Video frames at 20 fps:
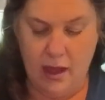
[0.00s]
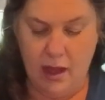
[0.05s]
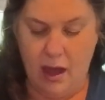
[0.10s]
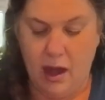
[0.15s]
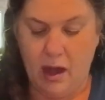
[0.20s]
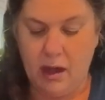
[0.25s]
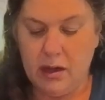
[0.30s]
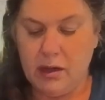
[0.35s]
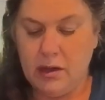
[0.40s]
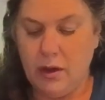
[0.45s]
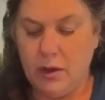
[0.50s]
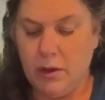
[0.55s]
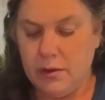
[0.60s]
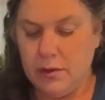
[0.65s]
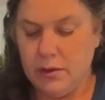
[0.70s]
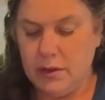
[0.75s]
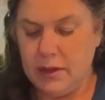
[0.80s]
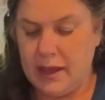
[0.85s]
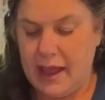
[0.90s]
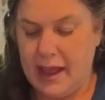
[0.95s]
Our
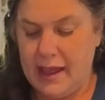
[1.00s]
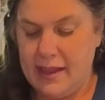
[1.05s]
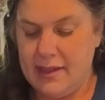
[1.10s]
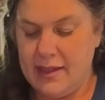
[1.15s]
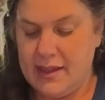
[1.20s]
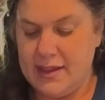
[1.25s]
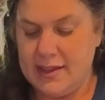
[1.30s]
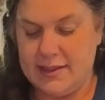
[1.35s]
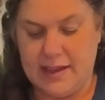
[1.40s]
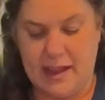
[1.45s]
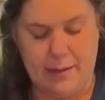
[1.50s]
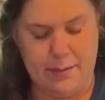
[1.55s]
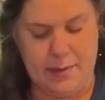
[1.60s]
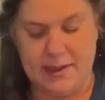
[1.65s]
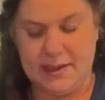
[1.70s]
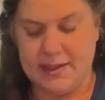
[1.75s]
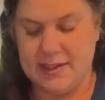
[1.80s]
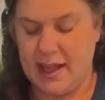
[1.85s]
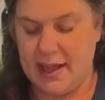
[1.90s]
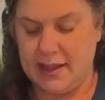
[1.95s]
goal in this step,
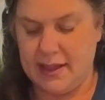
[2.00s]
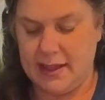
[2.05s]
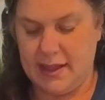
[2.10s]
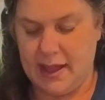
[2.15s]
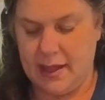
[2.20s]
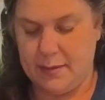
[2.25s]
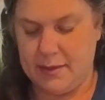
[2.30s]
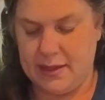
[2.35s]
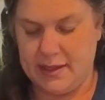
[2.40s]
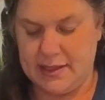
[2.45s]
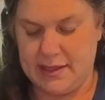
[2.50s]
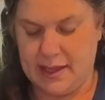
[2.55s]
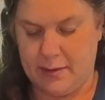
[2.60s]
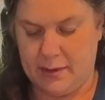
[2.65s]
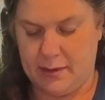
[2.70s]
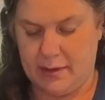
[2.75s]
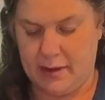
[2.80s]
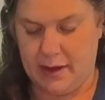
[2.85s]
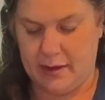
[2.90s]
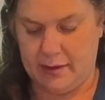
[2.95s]
exactly like with the
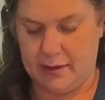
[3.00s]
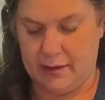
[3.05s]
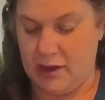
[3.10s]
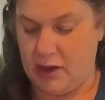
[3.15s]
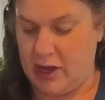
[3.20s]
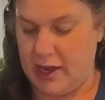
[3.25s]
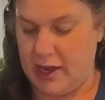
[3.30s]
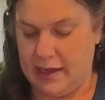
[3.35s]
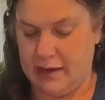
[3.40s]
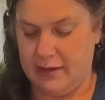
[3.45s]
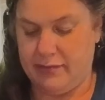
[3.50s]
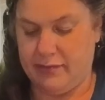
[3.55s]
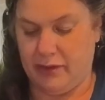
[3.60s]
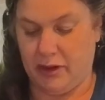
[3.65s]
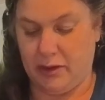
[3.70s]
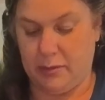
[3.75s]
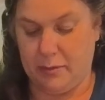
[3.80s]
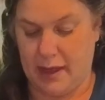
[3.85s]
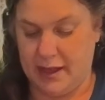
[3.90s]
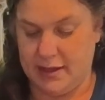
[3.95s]
sauerkraut or
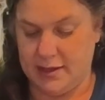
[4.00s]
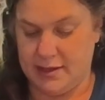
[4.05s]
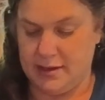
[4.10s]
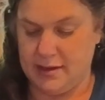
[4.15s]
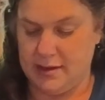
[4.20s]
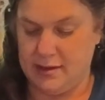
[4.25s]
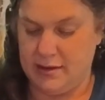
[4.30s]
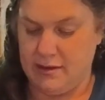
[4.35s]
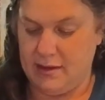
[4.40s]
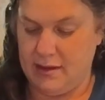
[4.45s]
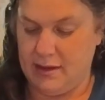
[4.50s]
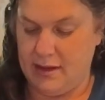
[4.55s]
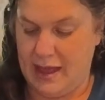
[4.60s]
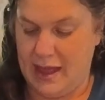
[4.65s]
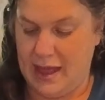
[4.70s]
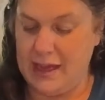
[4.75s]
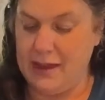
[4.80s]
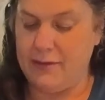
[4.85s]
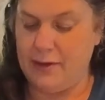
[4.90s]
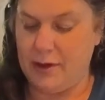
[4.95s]
ferment
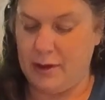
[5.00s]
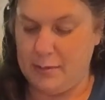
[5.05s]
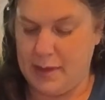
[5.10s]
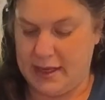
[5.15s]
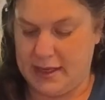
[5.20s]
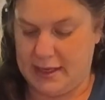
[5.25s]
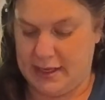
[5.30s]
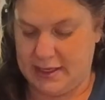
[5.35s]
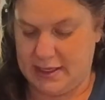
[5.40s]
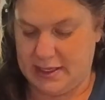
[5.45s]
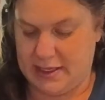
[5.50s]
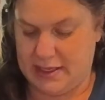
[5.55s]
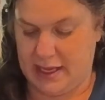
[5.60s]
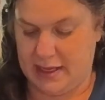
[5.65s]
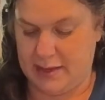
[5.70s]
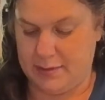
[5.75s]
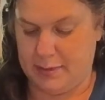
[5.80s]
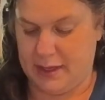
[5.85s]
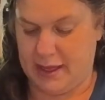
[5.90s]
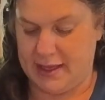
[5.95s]
needs to
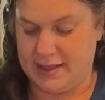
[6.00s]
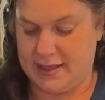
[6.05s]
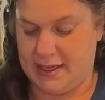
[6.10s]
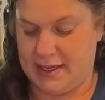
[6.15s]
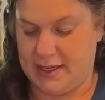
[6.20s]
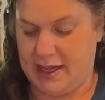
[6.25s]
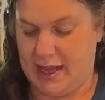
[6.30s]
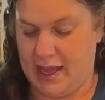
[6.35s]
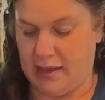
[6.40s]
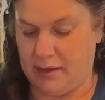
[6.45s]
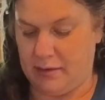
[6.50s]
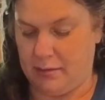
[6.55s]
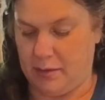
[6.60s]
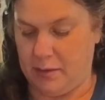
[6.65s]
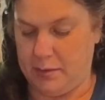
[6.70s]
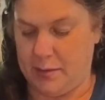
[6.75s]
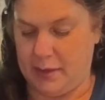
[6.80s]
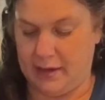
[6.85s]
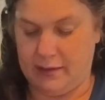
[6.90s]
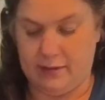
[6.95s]
take place in an
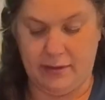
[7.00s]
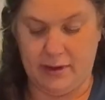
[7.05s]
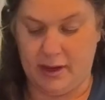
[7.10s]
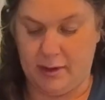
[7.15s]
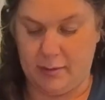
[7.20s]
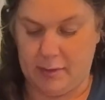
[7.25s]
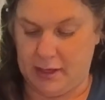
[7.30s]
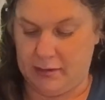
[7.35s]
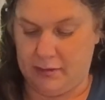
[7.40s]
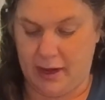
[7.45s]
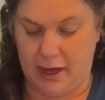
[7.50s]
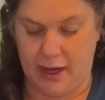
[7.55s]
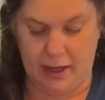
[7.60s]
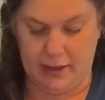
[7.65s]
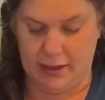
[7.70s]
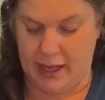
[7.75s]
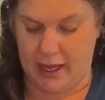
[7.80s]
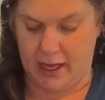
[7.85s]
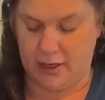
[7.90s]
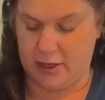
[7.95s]
anaerobic environment, right?
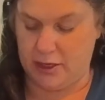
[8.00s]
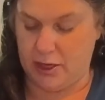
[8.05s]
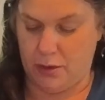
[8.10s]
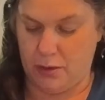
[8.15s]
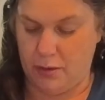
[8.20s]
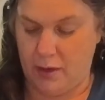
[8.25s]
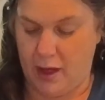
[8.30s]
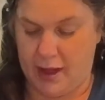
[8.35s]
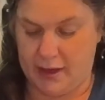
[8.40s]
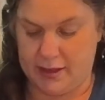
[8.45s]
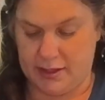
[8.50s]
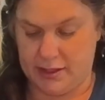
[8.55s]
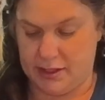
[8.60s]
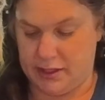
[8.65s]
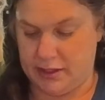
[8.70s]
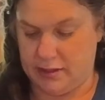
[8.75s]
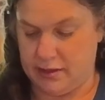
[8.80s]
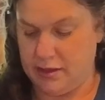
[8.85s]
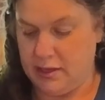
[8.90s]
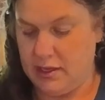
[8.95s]
Like no
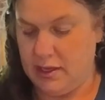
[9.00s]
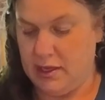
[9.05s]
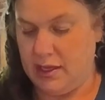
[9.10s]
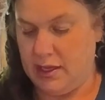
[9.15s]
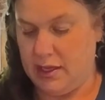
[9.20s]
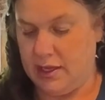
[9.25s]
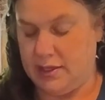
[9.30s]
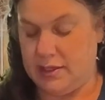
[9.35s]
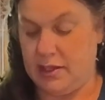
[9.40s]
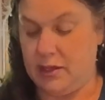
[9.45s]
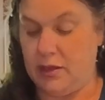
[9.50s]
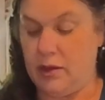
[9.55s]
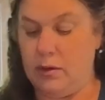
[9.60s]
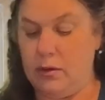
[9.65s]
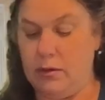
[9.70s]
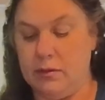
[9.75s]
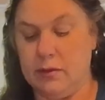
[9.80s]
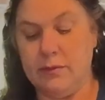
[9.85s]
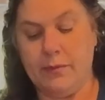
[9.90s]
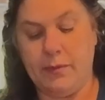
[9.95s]
oxygen is the
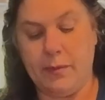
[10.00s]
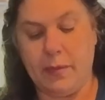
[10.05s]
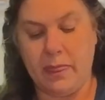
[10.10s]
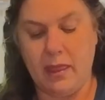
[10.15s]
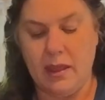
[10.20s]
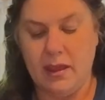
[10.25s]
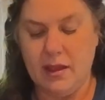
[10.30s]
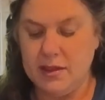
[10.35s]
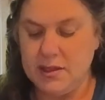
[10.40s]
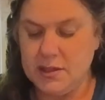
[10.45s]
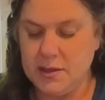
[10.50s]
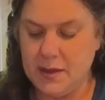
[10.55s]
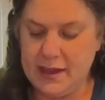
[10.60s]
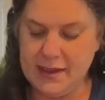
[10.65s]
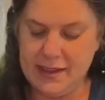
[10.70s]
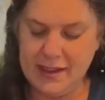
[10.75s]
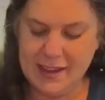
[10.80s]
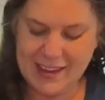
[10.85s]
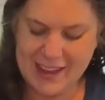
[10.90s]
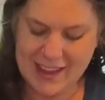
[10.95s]
goal. So
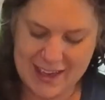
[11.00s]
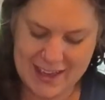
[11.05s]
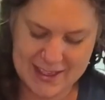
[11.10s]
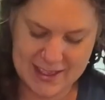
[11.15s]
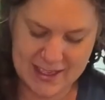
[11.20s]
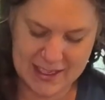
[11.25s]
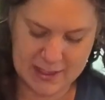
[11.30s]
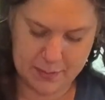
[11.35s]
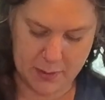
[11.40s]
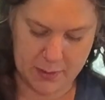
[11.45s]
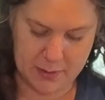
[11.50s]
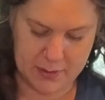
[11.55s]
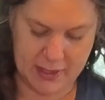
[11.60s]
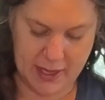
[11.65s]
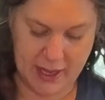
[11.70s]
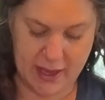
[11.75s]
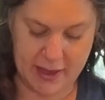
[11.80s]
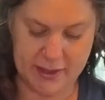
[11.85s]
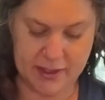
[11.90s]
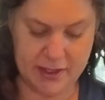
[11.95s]
anything that is exposed to
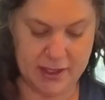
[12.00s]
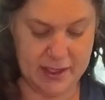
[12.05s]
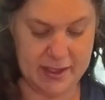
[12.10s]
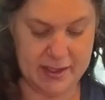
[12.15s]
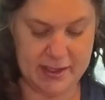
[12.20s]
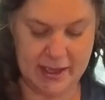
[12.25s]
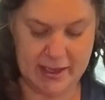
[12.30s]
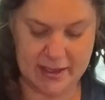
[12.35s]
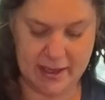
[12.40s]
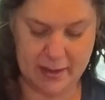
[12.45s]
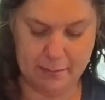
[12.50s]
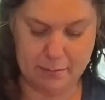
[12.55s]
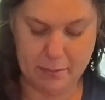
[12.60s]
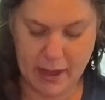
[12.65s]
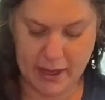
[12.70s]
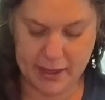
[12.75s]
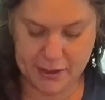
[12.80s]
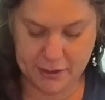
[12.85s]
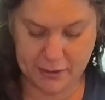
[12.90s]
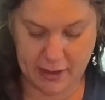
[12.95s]
oxygen stands a
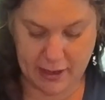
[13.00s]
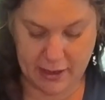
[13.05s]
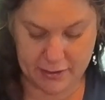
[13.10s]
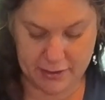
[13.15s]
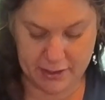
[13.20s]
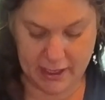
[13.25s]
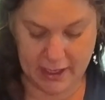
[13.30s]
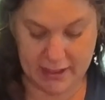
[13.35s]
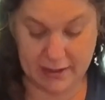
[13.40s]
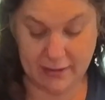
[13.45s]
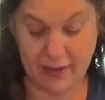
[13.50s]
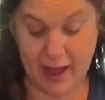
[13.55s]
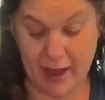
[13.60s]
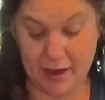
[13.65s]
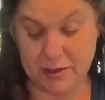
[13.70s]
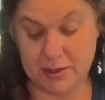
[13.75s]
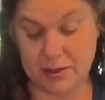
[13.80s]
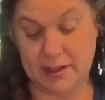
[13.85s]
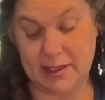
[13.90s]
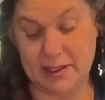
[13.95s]
much greater chance of
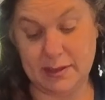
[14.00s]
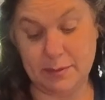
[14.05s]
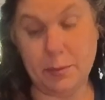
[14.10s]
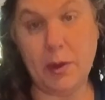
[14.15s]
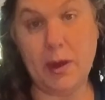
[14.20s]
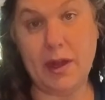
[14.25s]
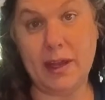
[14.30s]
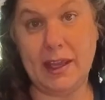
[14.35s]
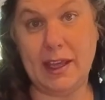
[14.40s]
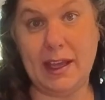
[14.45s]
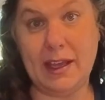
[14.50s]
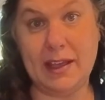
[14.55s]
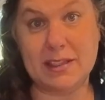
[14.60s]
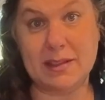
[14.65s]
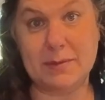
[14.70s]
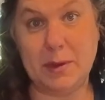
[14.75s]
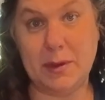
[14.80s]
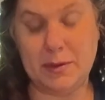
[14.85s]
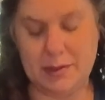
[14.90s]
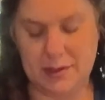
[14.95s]
actually spoiling as
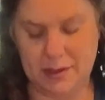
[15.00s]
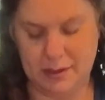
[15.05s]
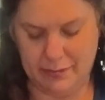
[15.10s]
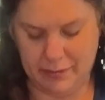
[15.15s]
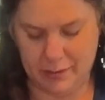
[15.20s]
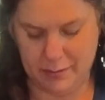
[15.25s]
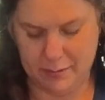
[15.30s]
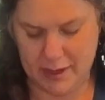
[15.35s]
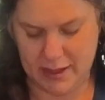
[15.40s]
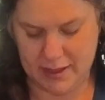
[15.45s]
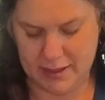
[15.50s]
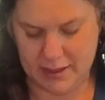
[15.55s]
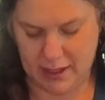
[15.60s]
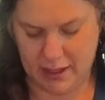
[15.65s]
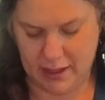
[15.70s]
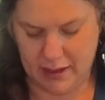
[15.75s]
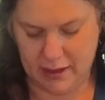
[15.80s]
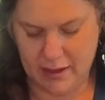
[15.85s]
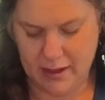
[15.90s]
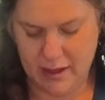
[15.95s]
opposed to
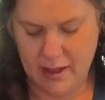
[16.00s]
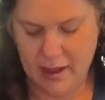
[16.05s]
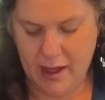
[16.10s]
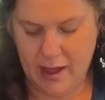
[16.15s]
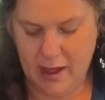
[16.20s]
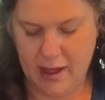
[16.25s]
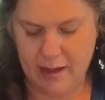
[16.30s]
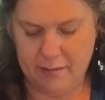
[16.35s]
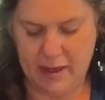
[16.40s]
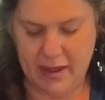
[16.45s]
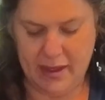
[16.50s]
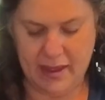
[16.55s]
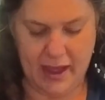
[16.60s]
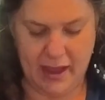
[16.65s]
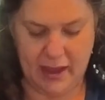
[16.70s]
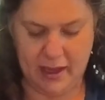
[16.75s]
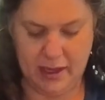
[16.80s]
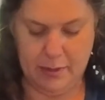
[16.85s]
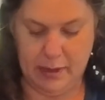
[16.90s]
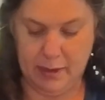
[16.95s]
fermenting. And
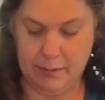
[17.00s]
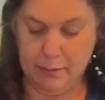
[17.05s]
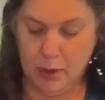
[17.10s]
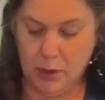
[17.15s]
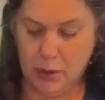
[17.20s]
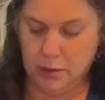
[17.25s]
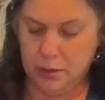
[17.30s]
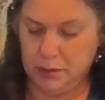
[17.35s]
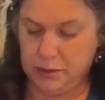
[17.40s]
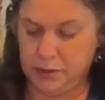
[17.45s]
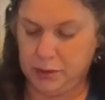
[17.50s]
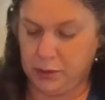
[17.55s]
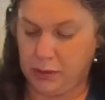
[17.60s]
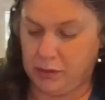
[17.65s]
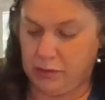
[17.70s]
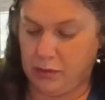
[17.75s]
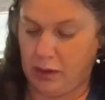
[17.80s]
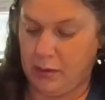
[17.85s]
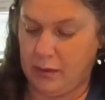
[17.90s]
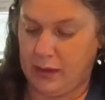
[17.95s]
that could be mold or
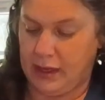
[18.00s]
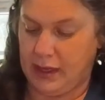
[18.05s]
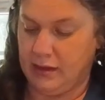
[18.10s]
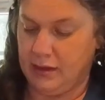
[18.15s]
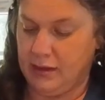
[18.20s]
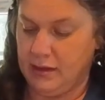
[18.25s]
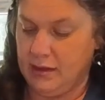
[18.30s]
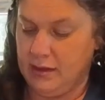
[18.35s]
growing